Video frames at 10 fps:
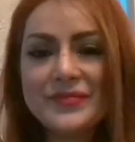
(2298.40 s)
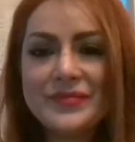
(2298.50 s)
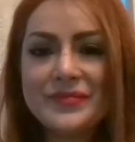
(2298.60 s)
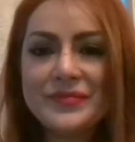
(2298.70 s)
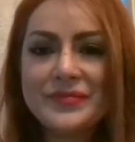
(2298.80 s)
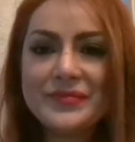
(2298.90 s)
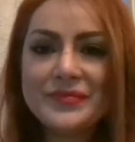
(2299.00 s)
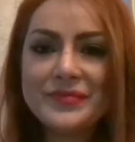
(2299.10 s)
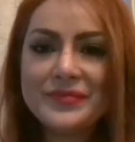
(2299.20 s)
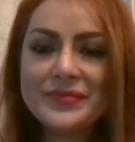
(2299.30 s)

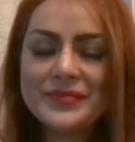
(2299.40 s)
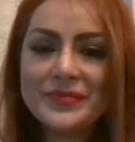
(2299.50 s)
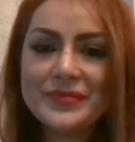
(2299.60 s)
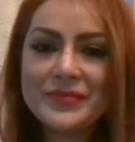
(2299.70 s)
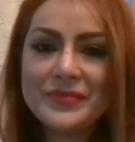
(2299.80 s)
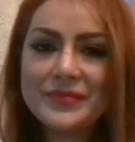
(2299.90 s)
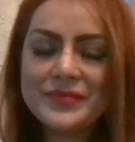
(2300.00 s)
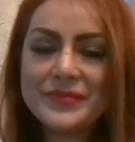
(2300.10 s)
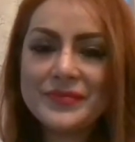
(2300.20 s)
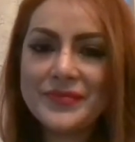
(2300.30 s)

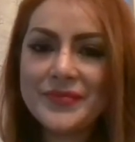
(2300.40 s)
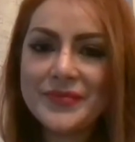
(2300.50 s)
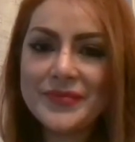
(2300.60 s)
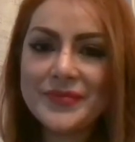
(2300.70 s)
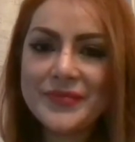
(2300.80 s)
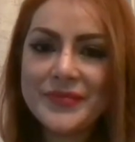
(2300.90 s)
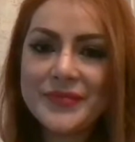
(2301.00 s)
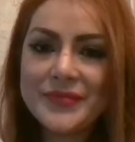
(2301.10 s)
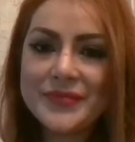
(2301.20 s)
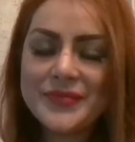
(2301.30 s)

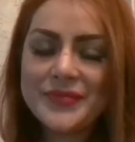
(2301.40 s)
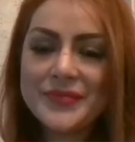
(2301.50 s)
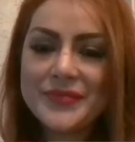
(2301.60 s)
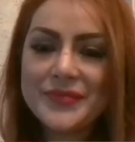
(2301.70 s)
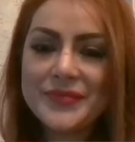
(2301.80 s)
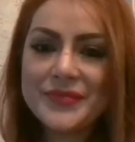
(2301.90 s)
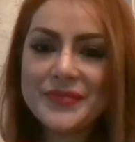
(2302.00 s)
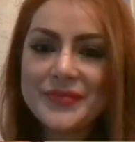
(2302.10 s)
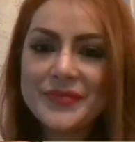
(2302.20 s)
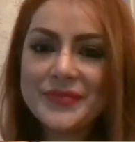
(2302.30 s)

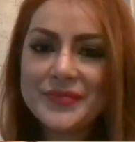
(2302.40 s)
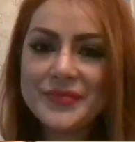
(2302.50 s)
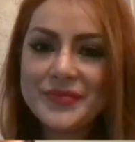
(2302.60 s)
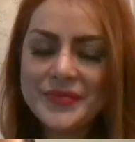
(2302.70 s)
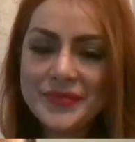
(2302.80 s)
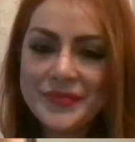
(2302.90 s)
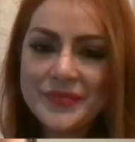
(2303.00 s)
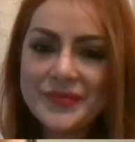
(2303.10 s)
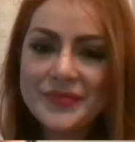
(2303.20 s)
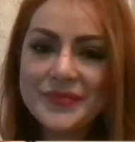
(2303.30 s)

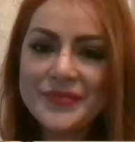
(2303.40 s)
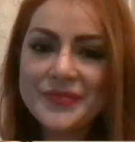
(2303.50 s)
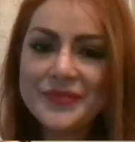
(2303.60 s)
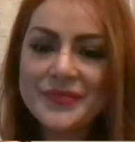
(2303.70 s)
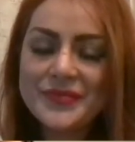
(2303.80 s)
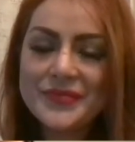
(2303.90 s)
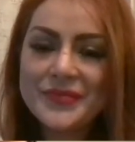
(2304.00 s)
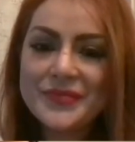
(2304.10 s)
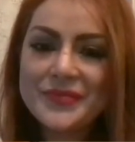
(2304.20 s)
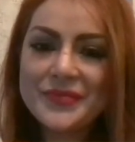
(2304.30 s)

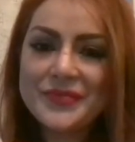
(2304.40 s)
(not speaking)